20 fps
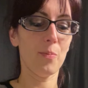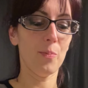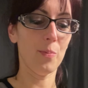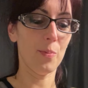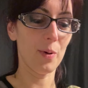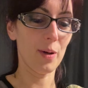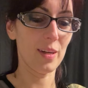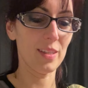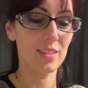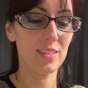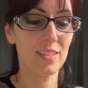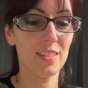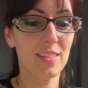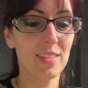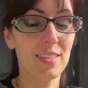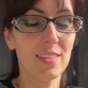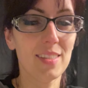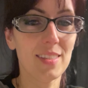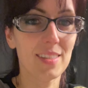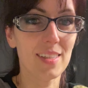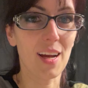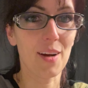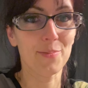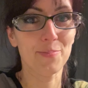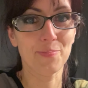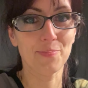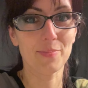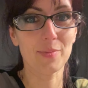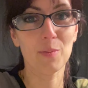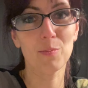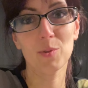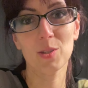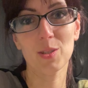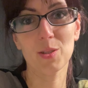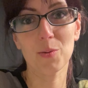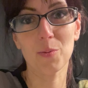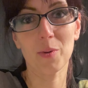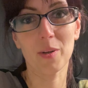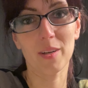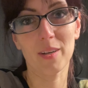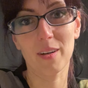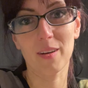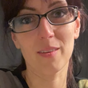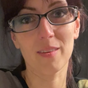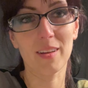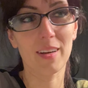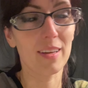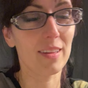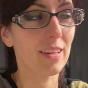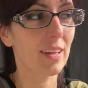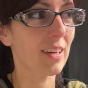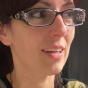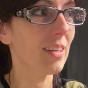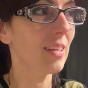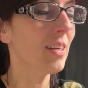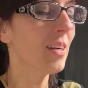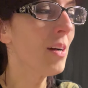But yeah, I'm just a weirdo like that.